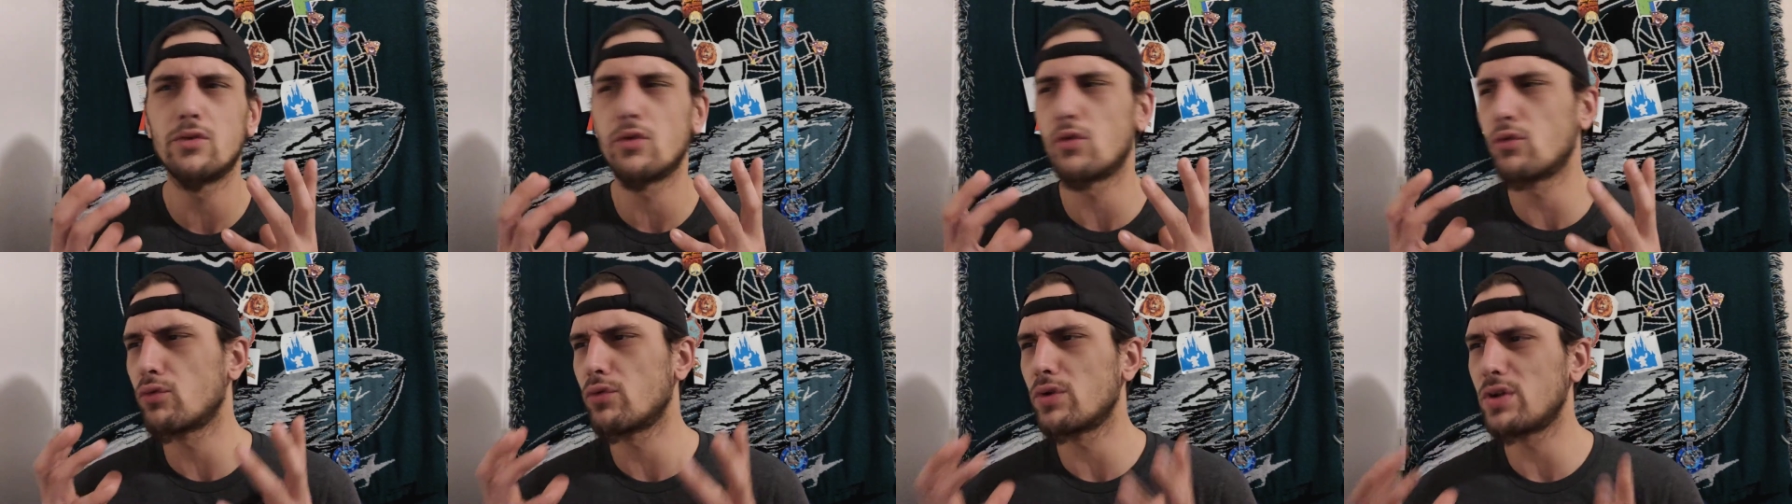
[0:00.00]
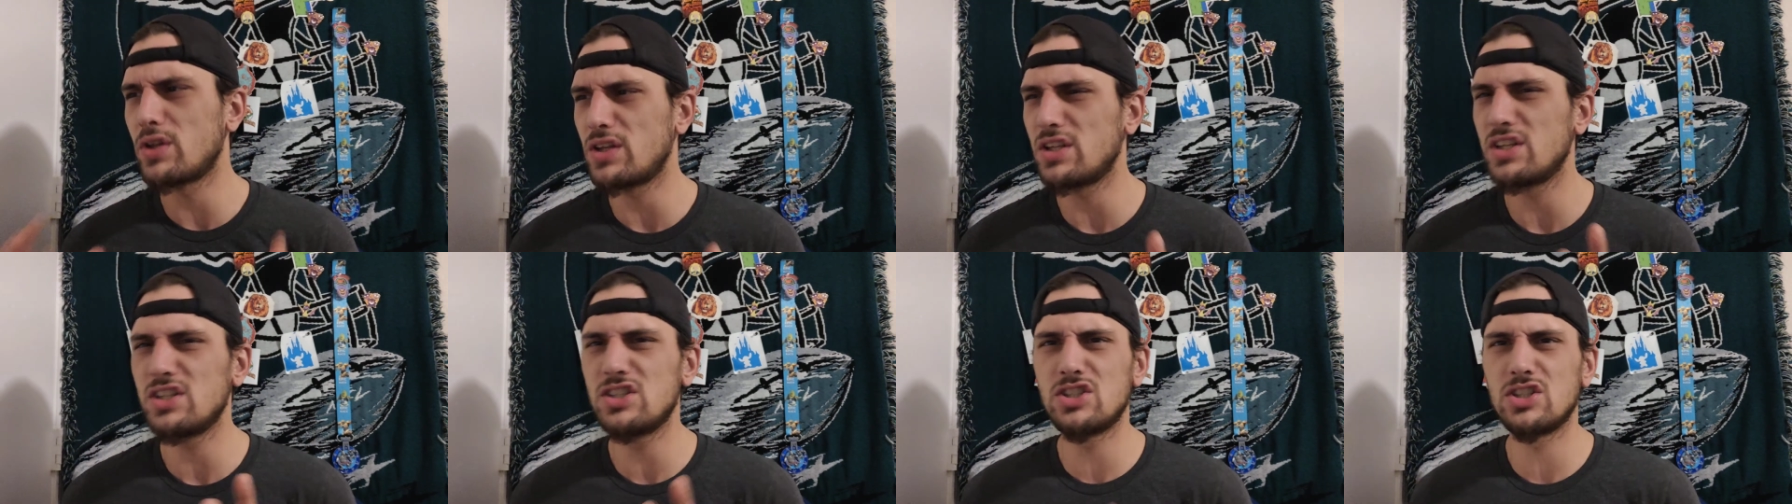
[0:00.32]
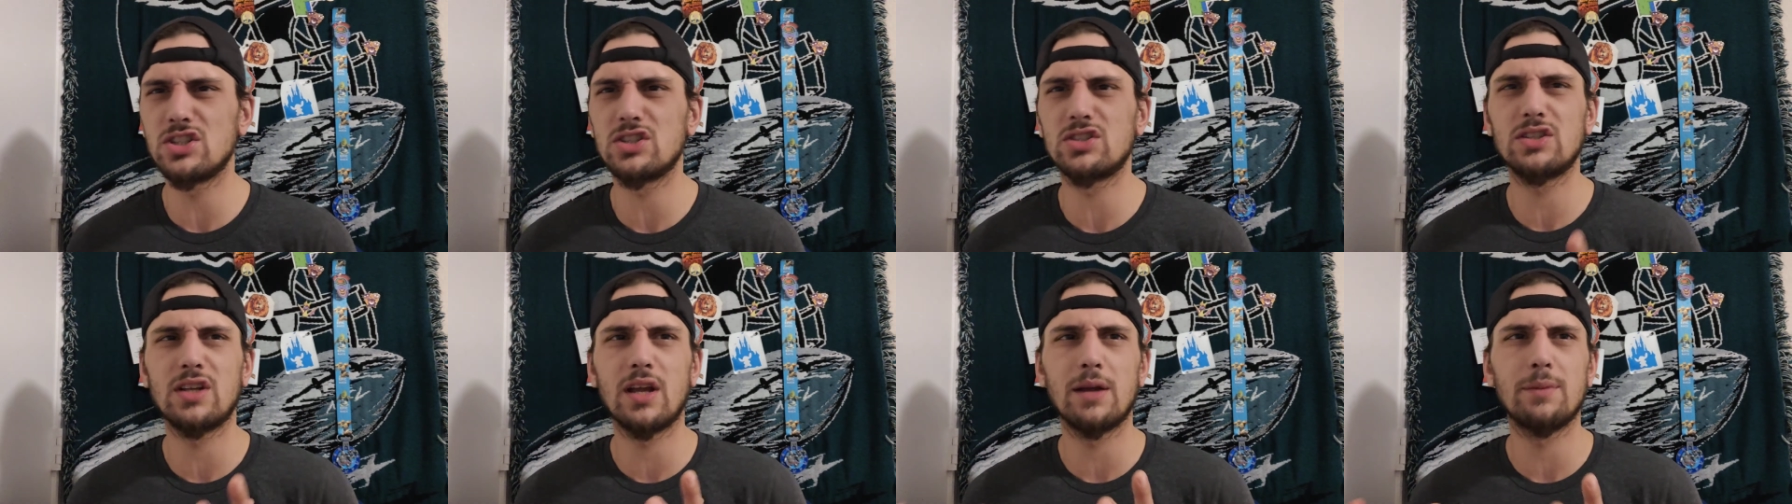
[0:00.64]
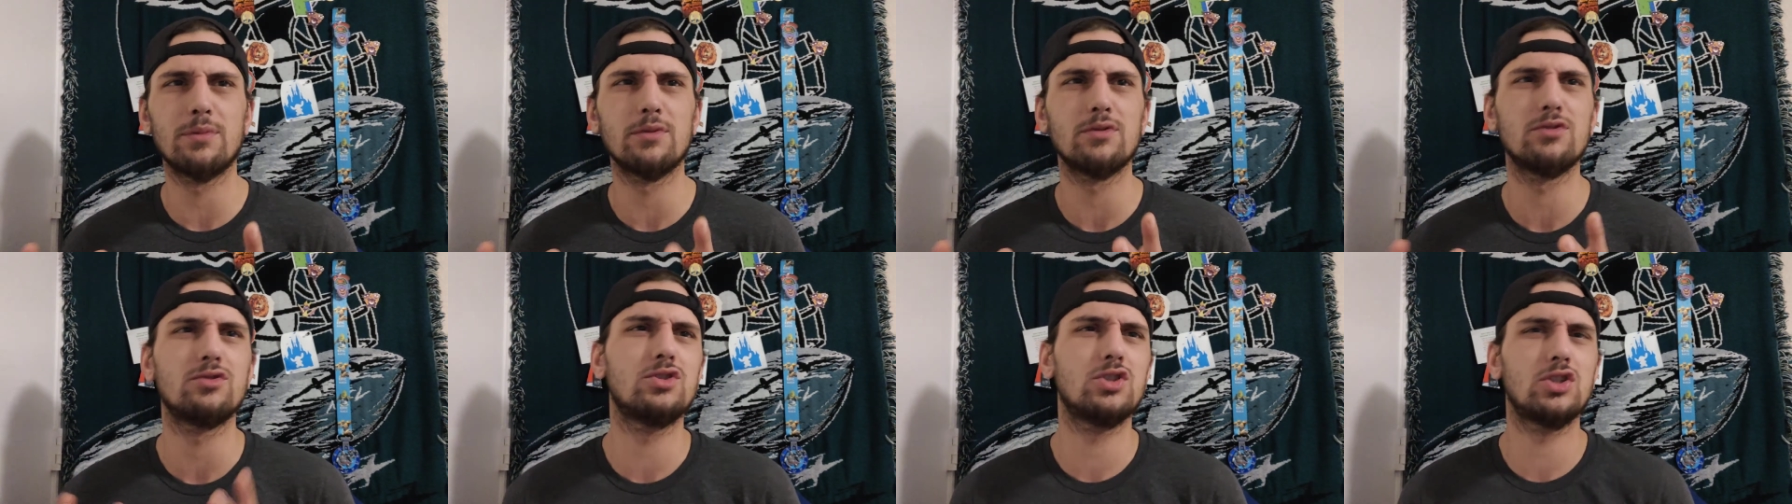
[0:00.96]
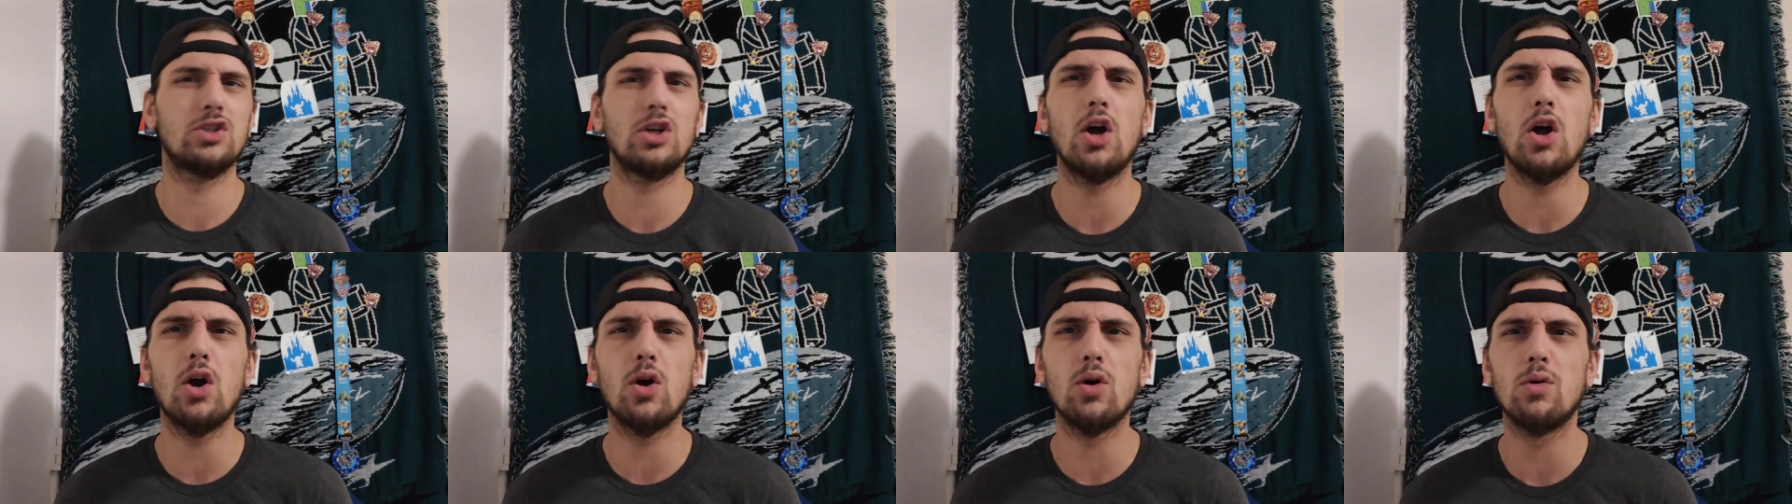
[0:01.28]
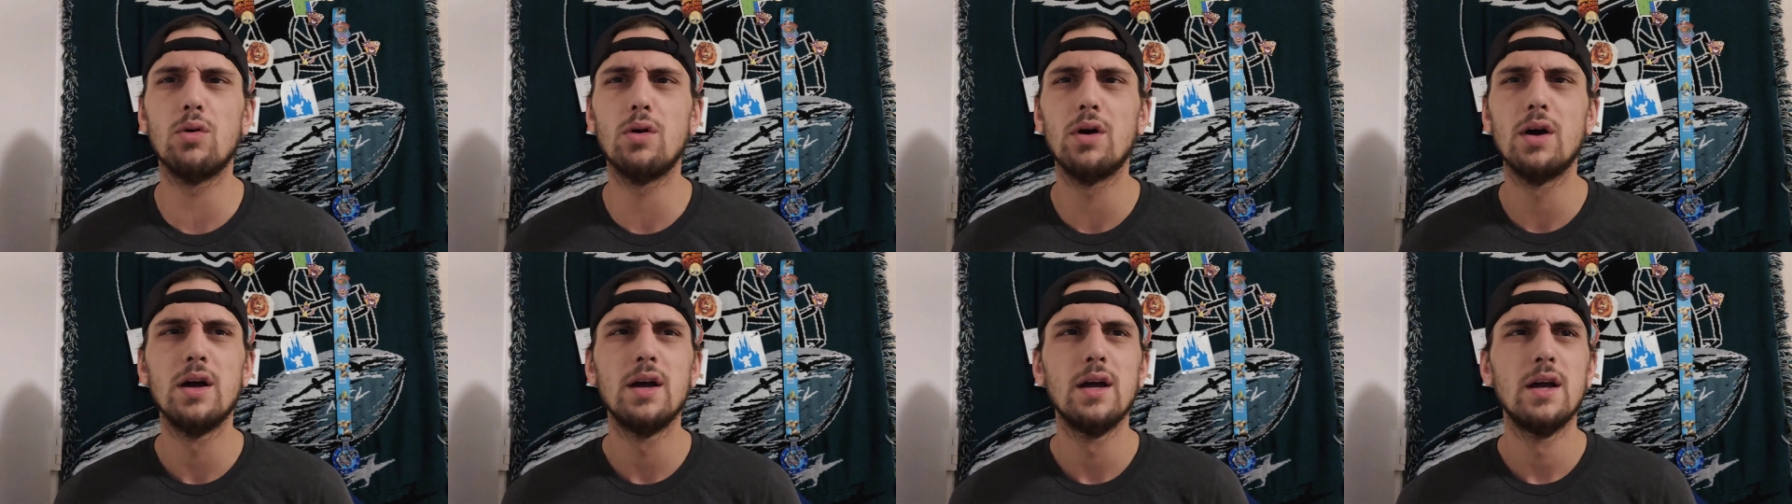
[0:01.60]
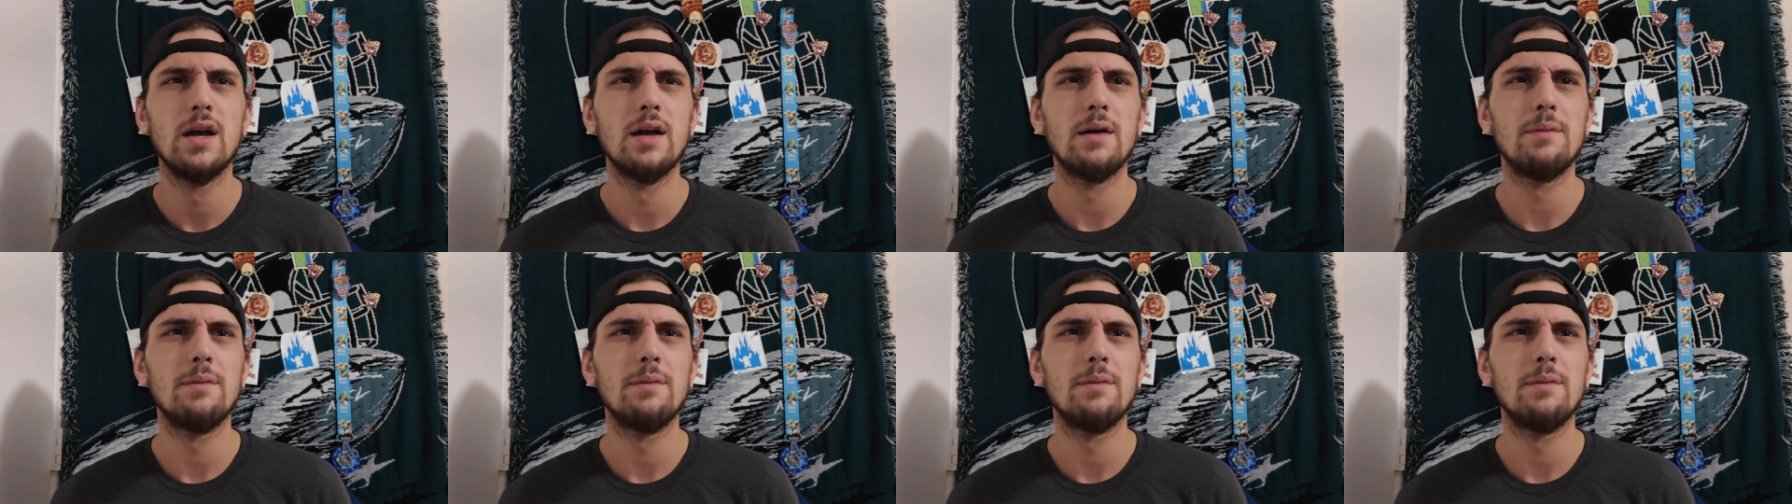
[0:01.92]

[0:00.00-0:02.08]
of a religious type of show,